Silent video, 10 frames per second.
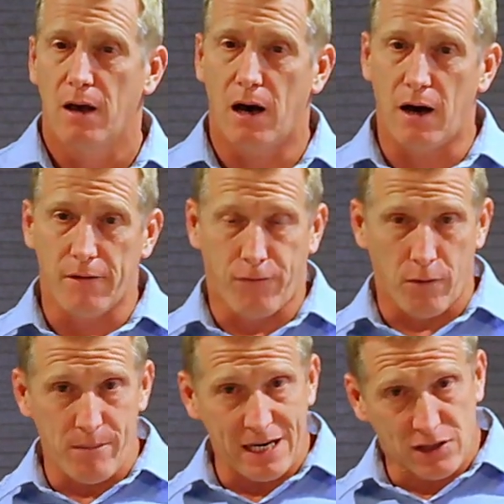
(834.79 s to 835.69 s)
uh, for
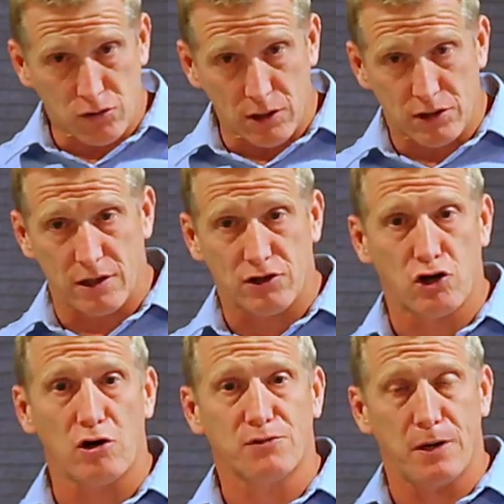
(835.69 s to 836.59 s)
ministering to the
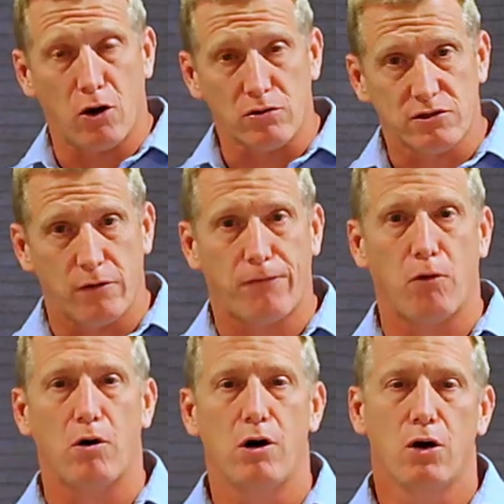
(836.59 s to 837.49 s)
church, but also
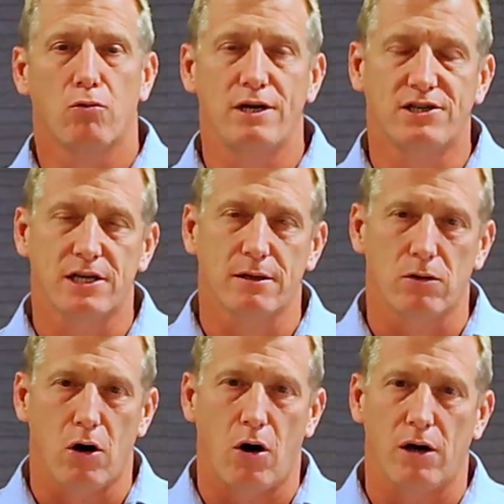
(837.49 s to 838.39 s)
for reaching the
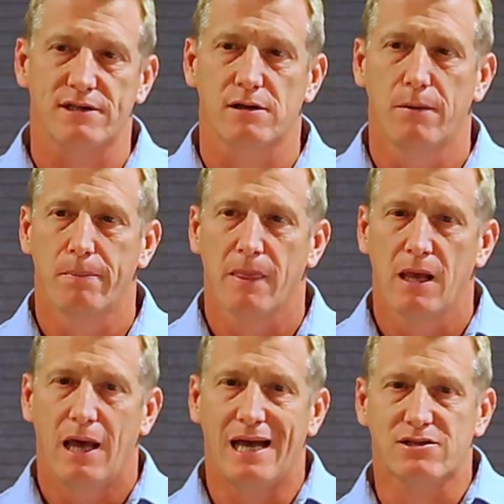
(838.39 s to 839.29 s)
lost.
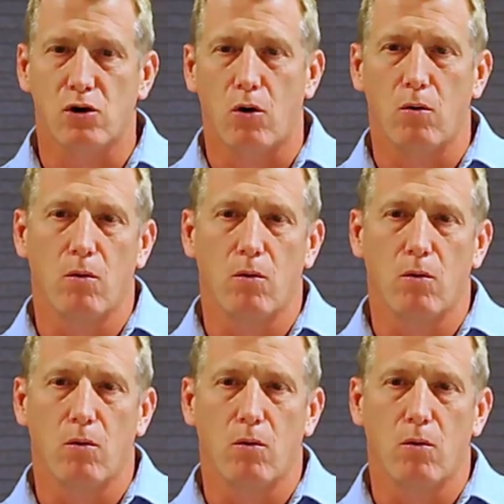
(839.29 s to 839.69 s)
And so,